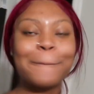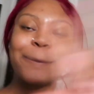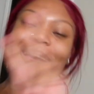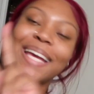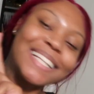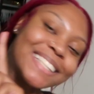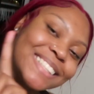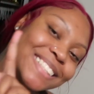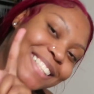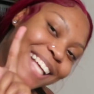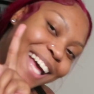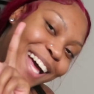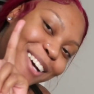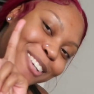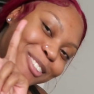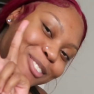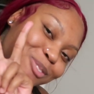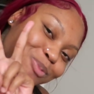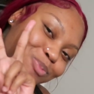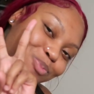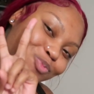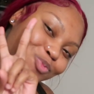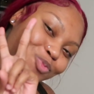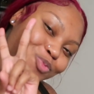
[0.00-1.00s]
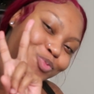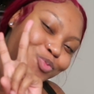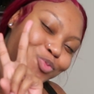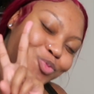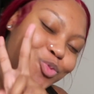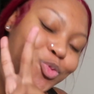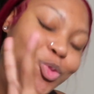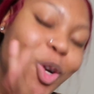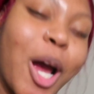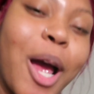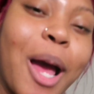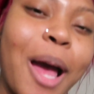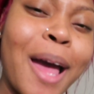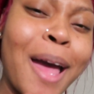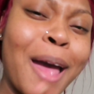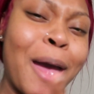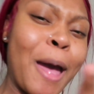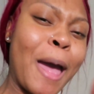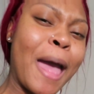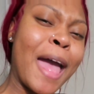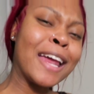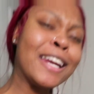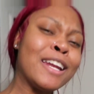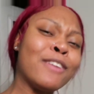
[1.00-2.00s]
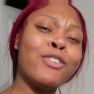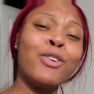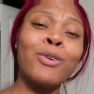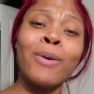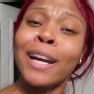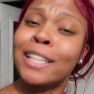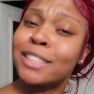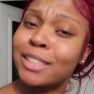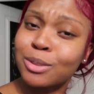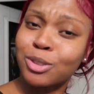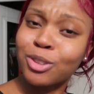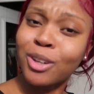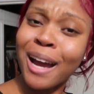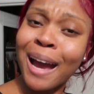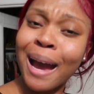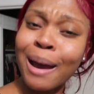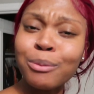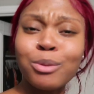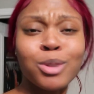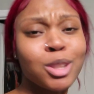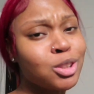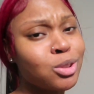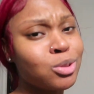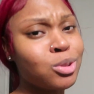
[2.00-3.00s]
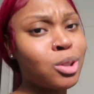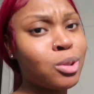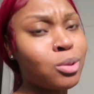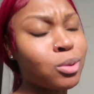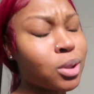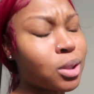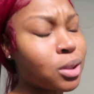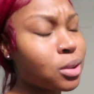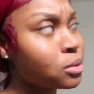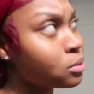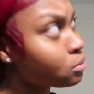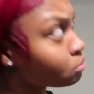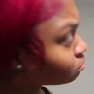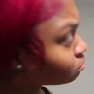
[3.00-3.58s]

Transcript: peace out and if you ain't subscribed what you doing